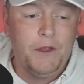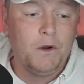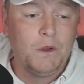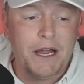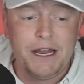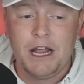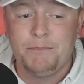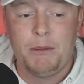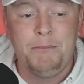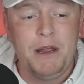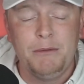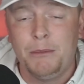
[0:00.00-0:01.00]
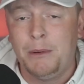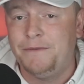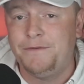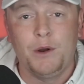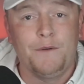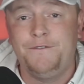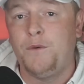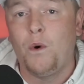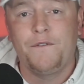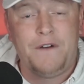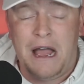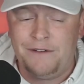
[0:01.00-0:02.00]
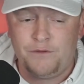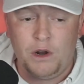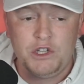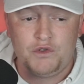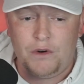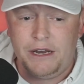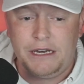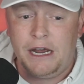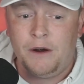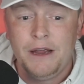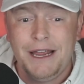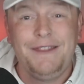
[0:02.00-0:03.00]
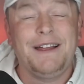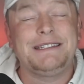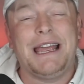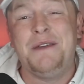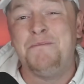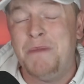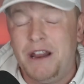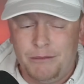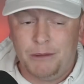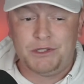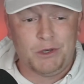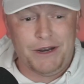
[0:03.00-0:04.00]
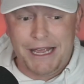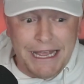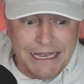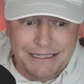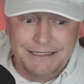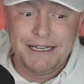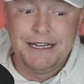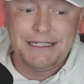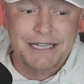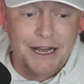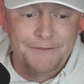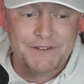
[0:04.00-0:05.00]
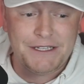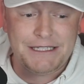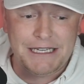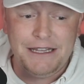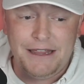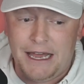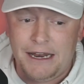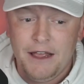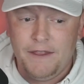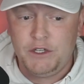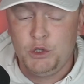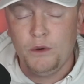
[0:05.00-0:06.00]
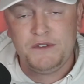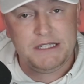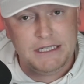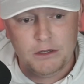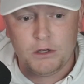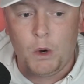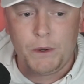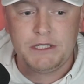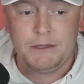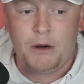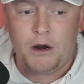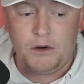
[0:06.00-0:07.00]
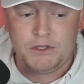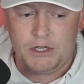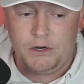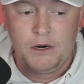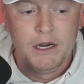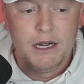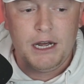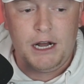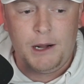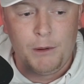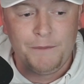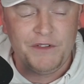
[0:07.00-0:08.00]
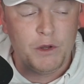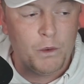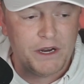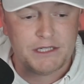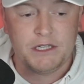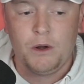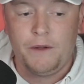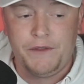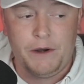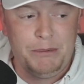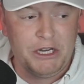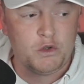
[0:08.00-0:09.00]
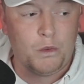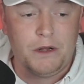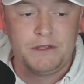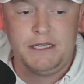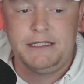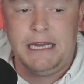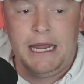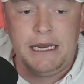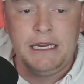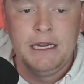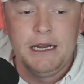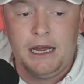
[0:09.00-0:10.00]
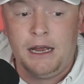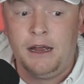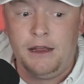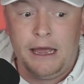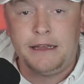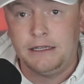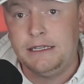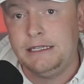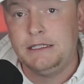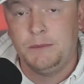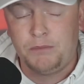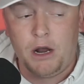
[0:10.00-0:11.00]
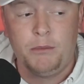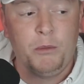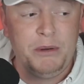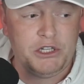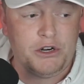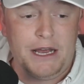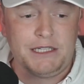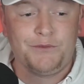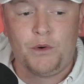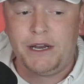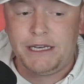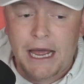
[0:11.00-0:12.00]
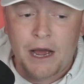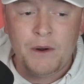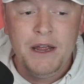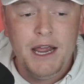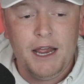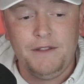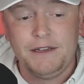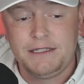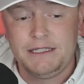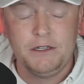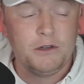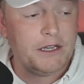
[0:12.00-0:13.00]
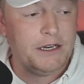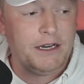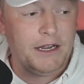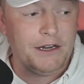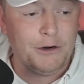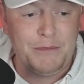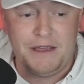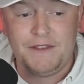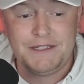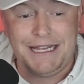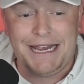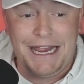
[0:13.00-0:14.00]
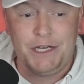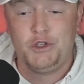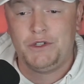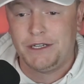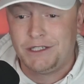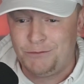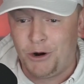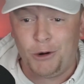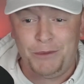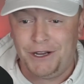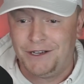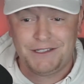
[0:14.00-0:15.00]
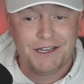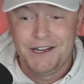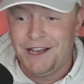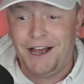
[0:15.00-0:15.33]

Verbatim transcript: they're letting up a minimum of, you know, 4 or 5 runs right now, and that's a minimum. So it is tough to see that. They do have Steele going tomorrow, so hopefully Wicks can go out there, pitch well today. At least he's the probable pitcher as of right now, and then Steele can you know, make this thing interesting tomorrow, because